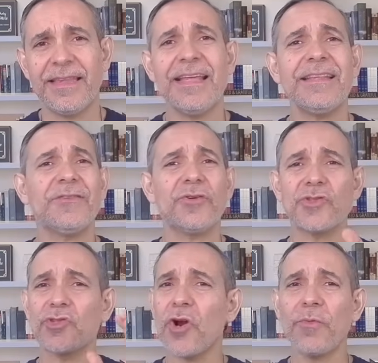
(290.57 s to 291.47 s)
then
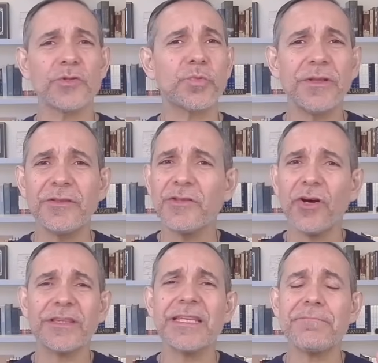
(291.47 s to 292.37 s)
those troubles will
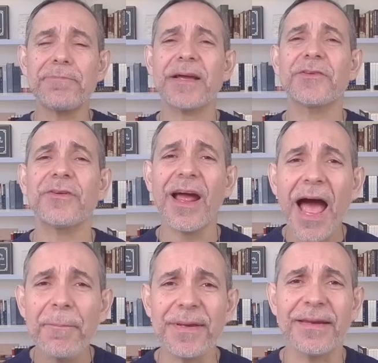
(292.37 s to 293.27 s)
not impact your
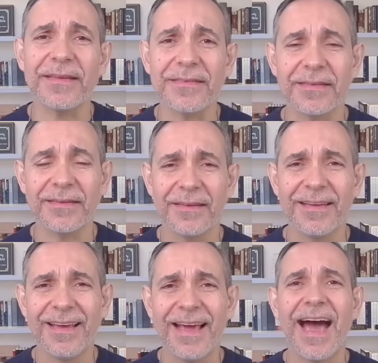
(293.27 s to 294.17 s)
happiness.
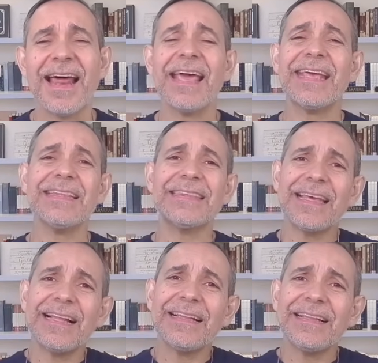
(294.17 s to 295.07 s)
And I can
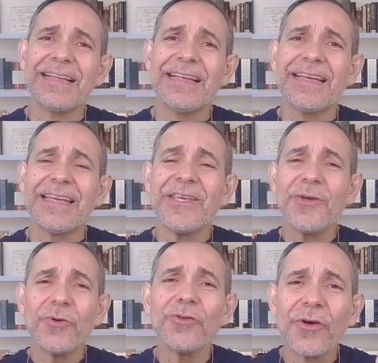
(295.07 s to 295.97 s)
tell
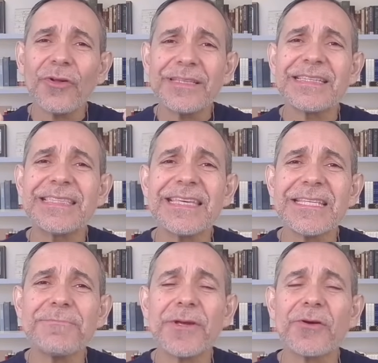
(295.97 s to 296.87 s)
you all these
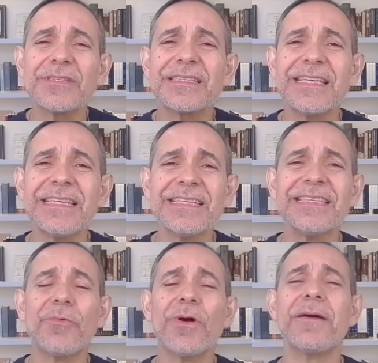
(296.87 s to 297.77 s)
things because this
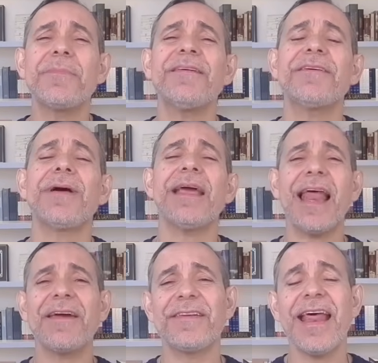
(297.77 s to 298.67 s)
is the way I'm living my
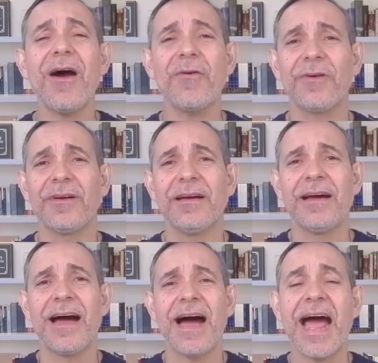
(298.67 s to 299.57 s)
life now.
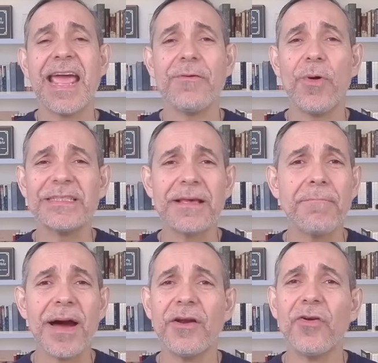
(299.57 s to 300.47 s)
I was a
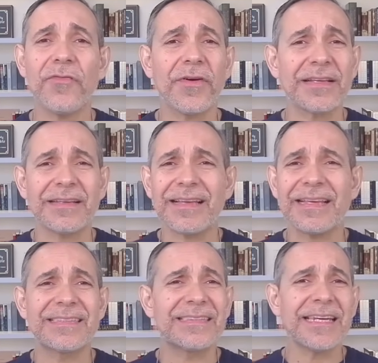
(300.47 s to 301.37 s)
man of
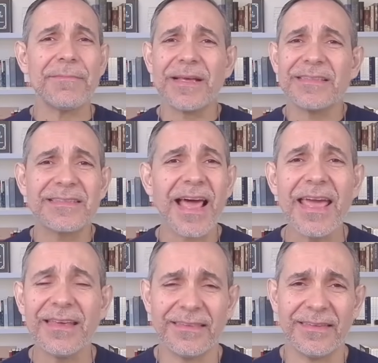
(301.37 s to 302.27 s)
extreme
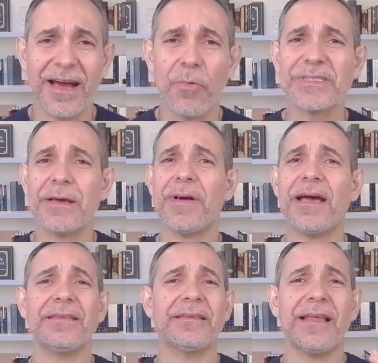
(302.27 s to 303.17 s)
anxiety. I was a
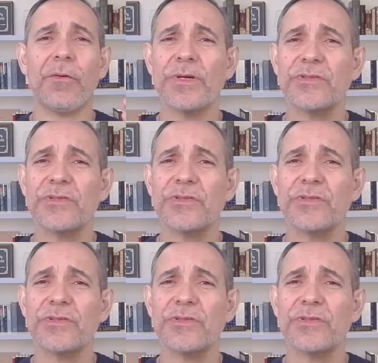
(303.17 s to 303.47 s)
man that